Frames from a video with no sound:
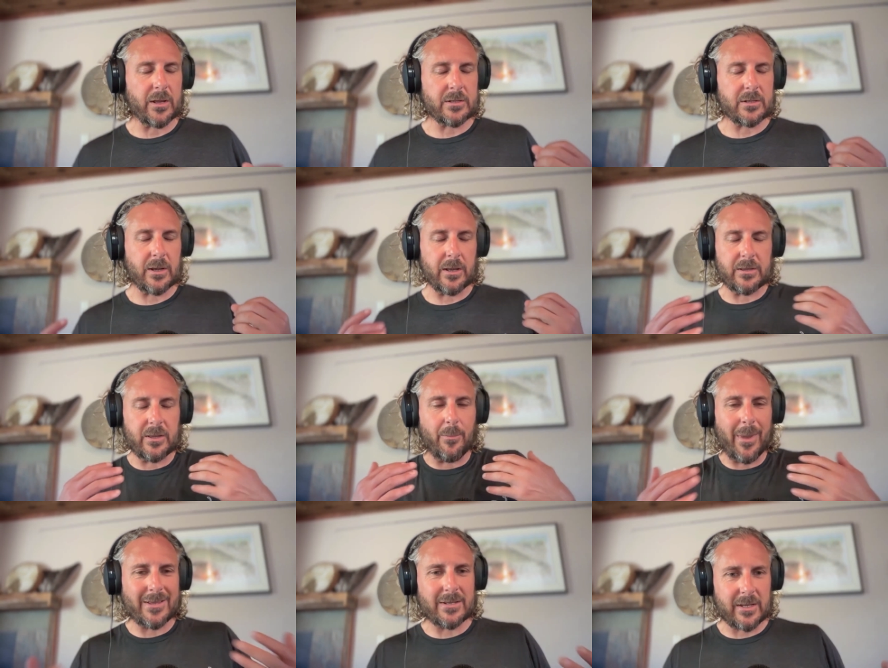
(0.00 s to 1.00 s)
It
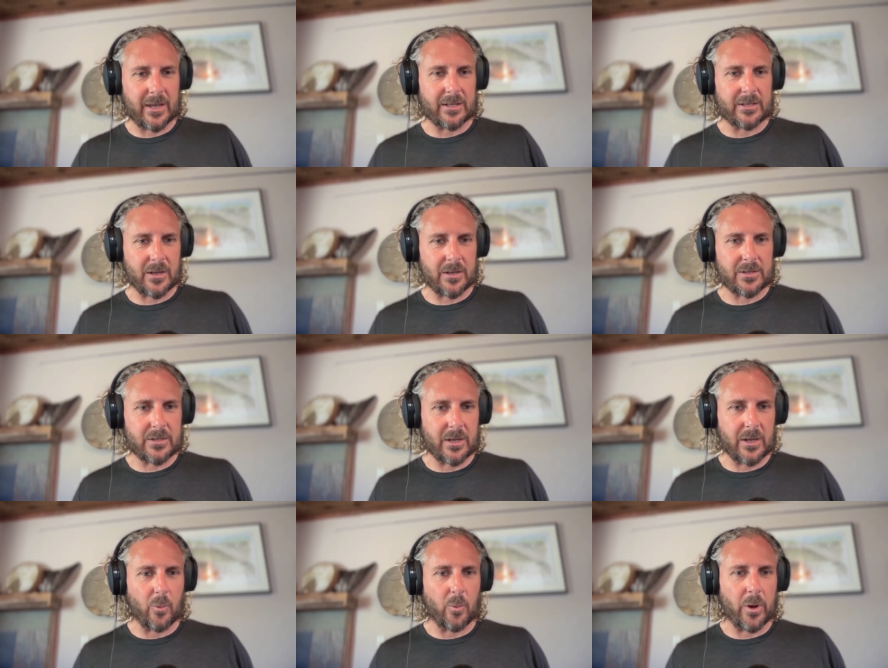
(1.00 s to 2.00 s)
domesticates us
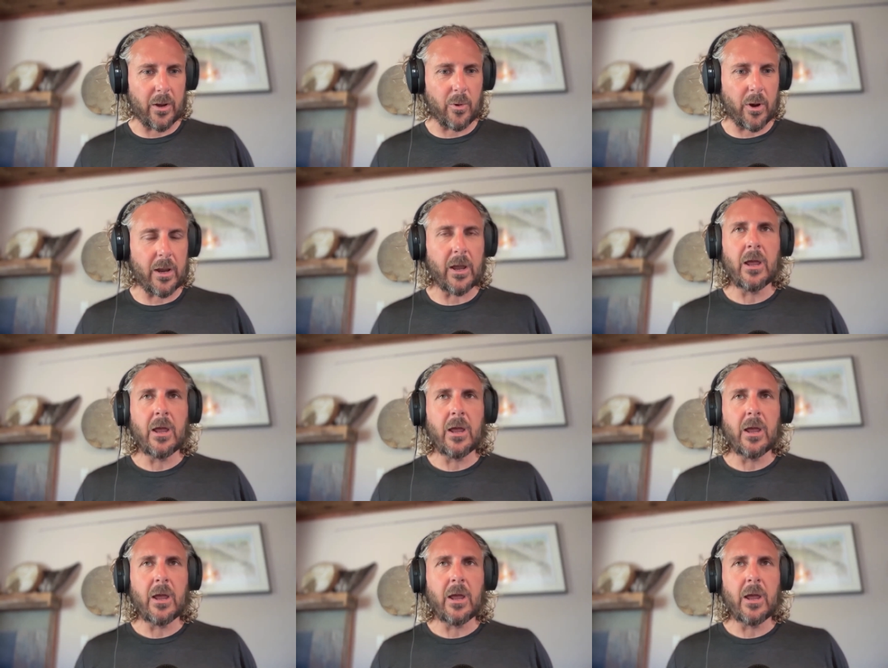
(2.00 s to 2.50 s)
in a way, right?